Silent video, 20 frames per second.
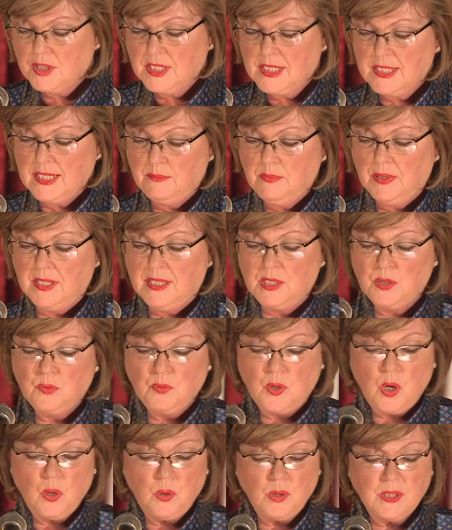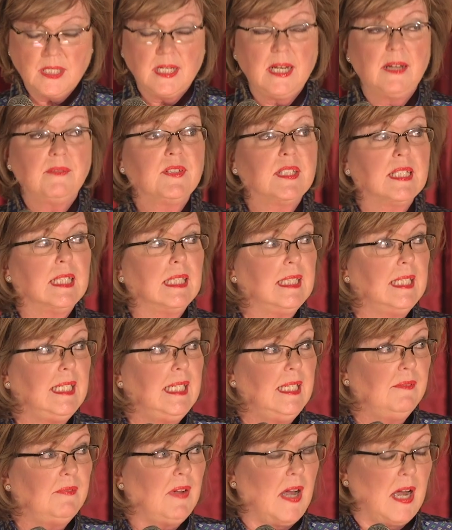siblings were old enough to
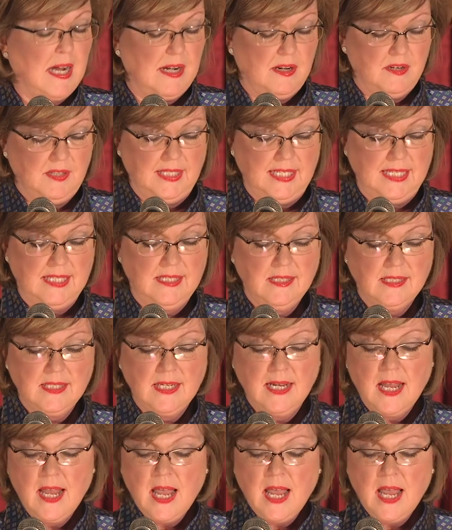leave Ireland,